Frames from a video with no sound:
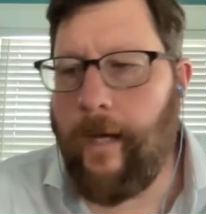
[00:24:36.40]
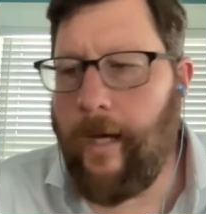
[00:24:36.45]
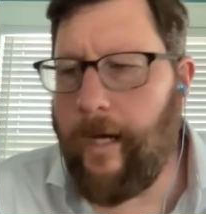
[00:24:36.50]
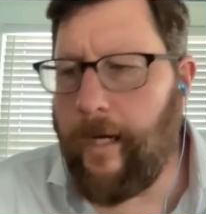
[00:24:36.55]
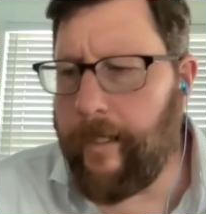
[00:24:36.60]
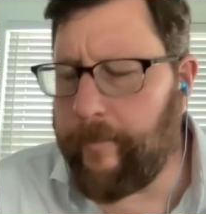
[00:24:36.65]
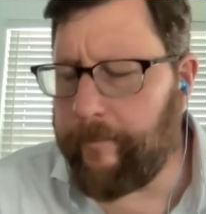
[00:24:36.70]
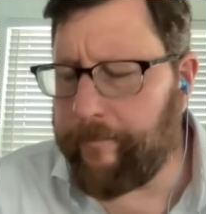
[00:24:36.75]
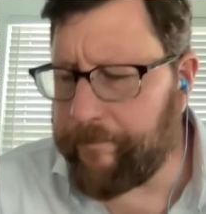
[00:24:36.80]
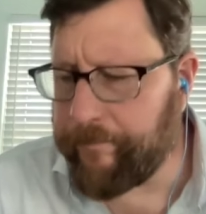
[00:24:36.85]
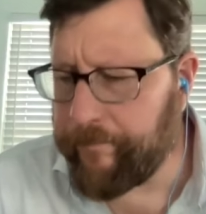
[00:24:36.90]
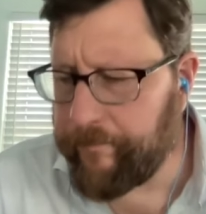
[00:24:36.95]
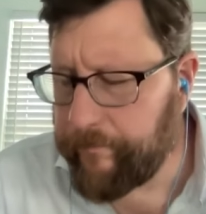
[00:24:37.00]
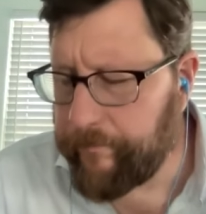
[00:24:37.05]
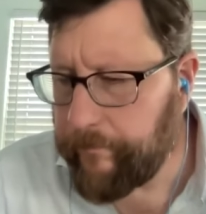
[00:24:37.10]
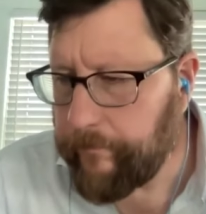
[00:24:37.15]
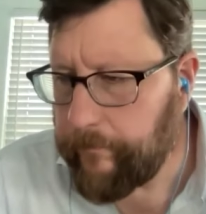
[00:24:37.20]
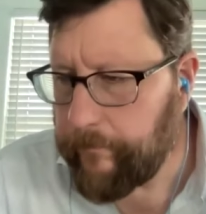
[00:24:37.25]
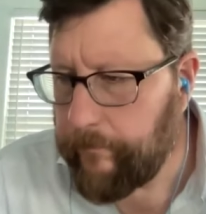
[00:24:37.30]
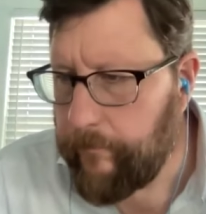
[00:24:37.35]

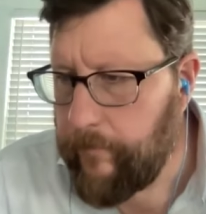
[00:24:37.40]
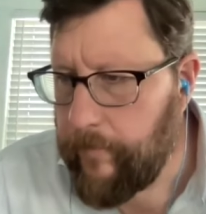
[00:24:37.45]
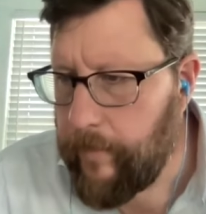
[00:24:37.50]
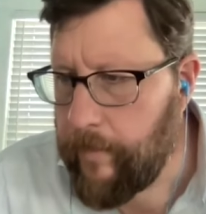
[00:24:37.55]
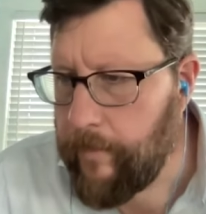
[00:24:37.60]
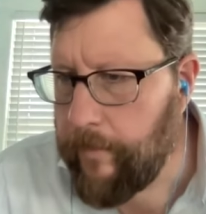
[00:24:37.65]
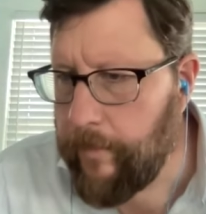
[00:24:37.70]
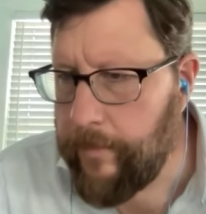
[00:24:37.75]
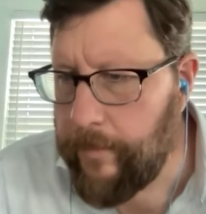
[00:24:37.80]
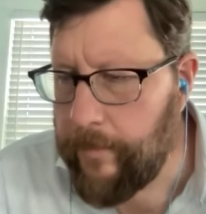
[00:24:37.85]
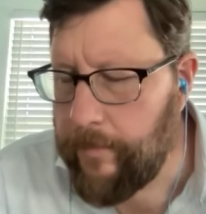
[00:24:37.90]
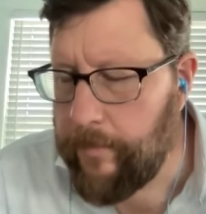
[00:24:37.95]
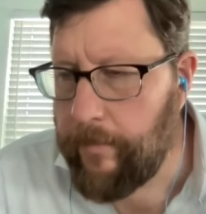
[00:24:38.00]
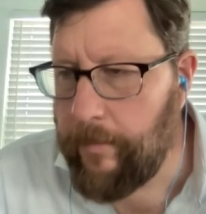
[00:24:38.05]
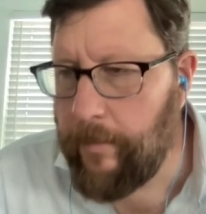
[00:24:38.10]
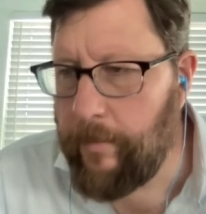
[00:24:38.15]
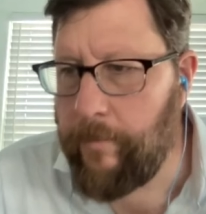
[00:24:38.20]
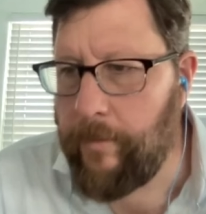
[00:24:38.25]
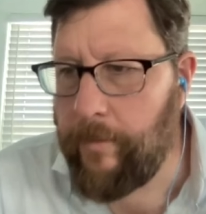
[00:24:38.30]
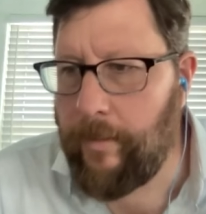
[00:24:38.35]
So this is a
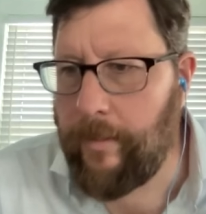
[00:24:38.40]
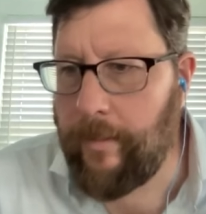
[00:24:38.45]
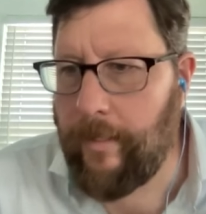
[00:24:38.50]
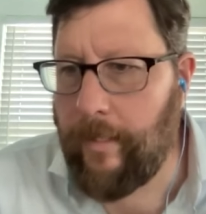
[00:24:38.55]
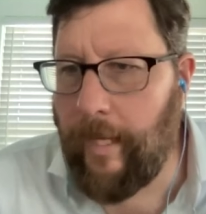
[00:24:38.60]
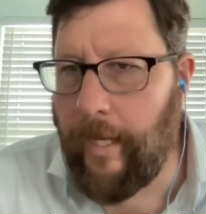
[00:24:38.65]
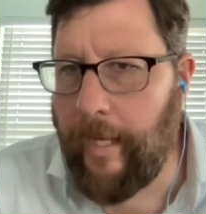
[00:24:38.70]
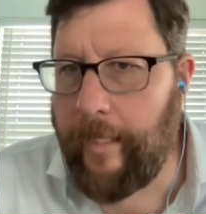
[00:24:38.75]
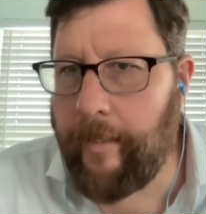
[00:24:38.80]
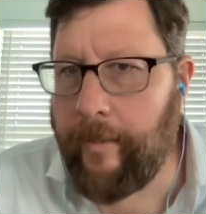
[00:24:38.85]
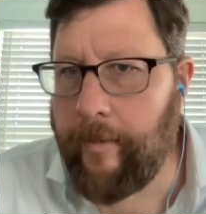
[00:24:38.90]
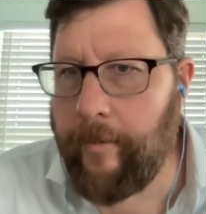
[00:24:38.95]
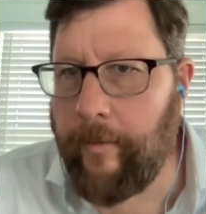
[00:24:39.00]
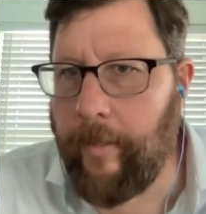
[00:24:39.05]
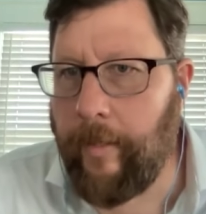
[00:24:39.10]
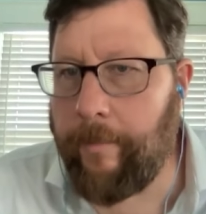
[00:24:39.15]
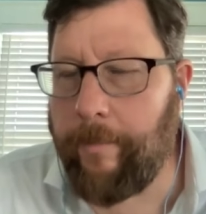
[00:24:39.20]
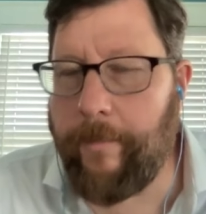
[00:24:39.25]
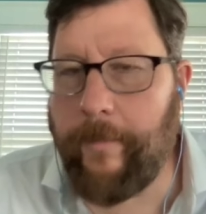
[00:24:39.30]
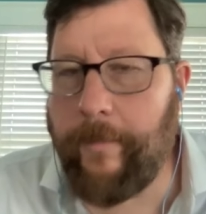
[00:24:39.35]
community that I grew
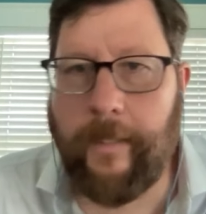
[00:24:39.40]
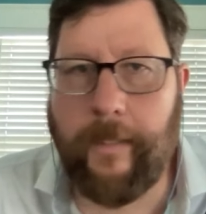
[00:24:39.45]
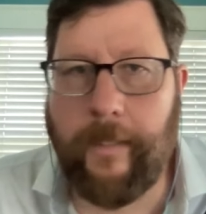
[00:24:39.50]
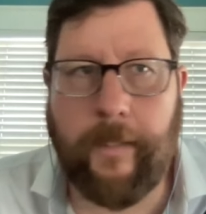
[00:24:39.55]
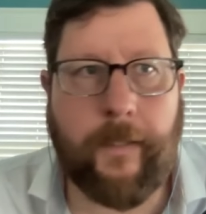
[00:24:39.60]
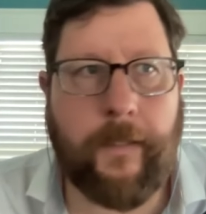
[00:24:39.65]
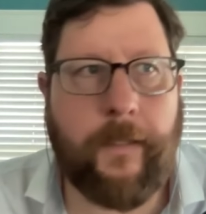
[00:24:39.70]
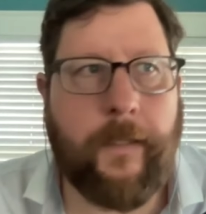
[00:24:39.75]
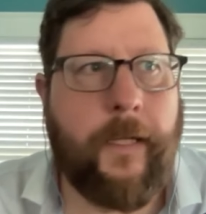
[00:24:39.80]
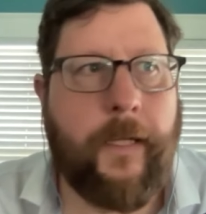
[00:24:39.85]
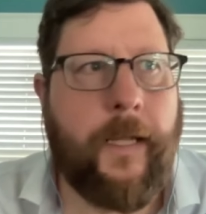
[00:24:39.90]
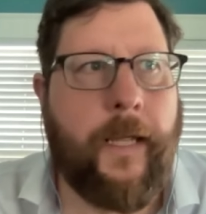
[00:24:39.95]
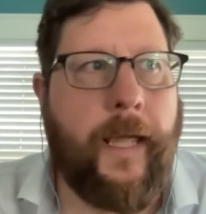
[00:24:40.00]
up in.